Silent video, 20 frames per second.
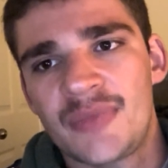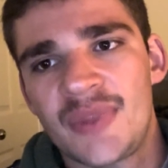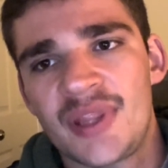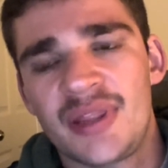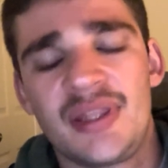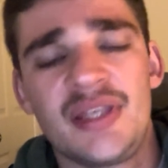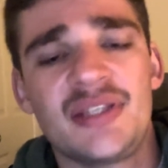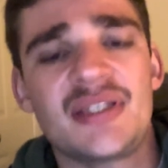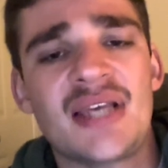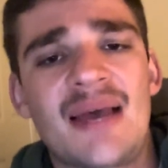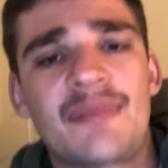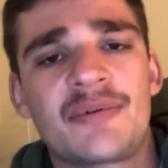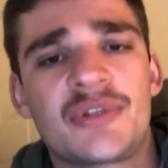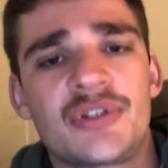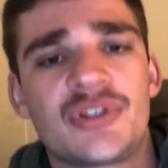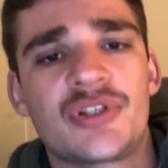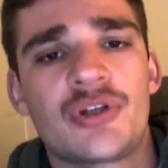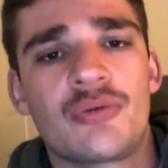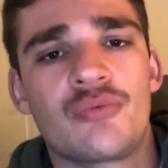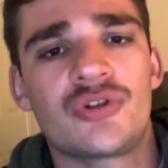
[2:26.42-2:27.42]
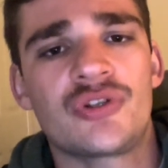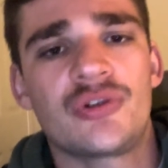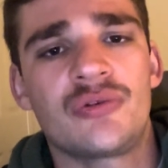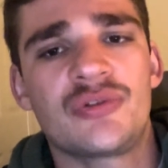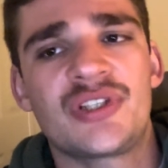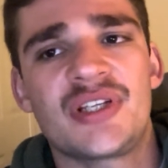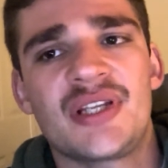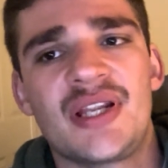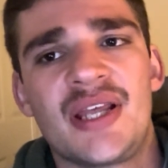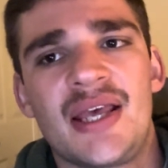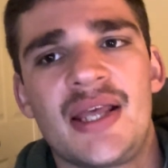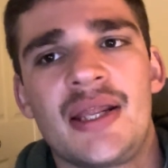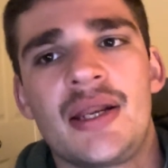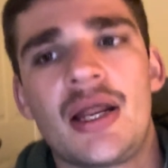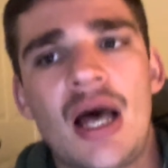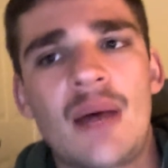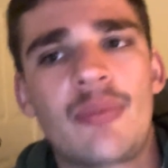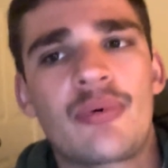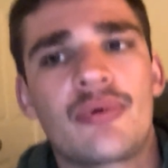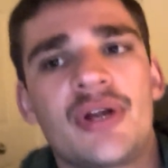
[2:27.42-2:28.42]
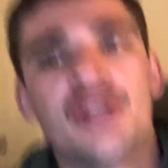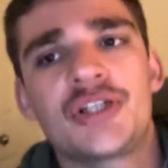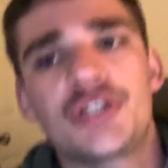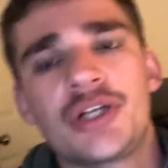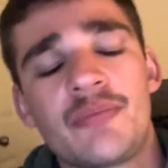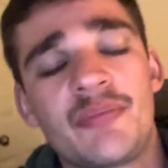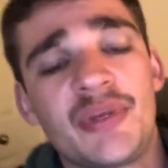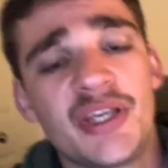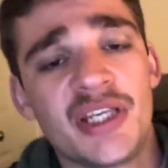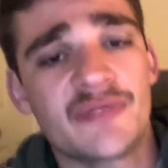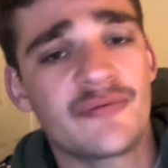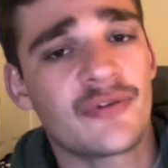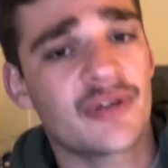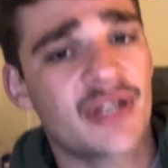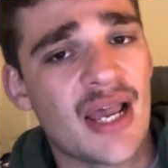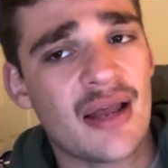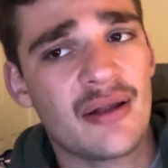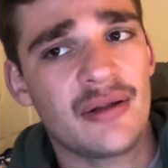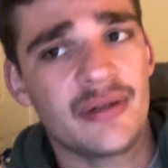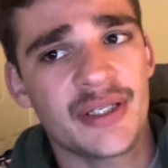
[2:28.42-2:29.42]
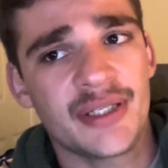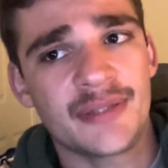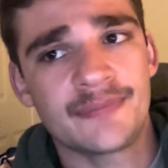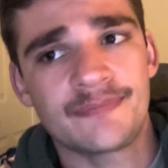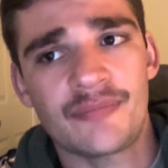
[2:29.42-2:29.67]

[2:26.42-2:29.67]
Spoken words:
These actions resulted in Operation Peace for Galilee,